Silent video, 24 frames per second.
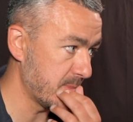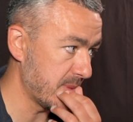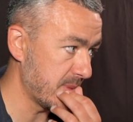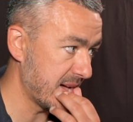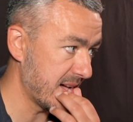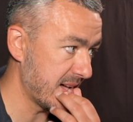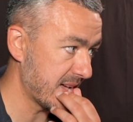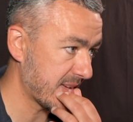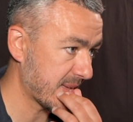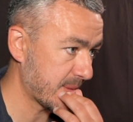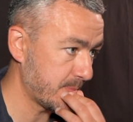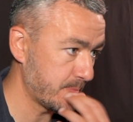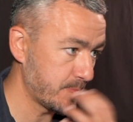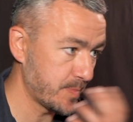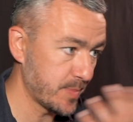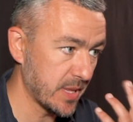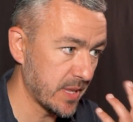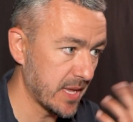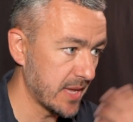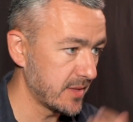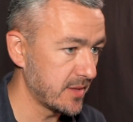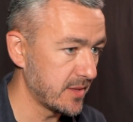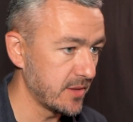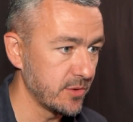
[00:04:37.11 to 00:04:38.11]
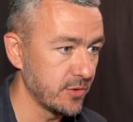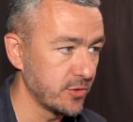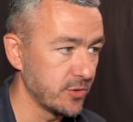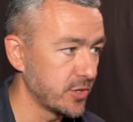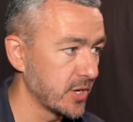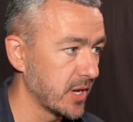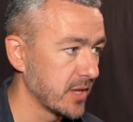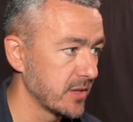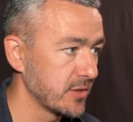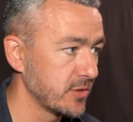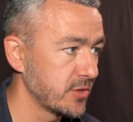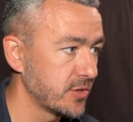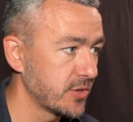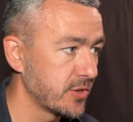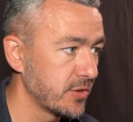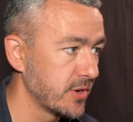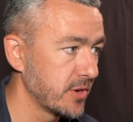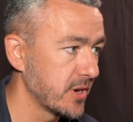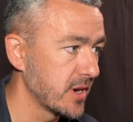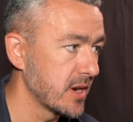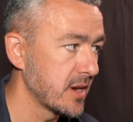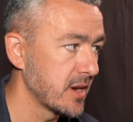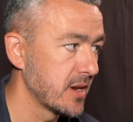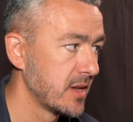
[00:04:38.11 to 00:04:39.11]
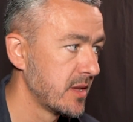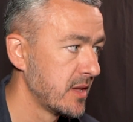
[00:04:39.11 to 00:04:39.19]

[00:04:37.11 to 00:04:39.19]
back, planted a new challenge tour,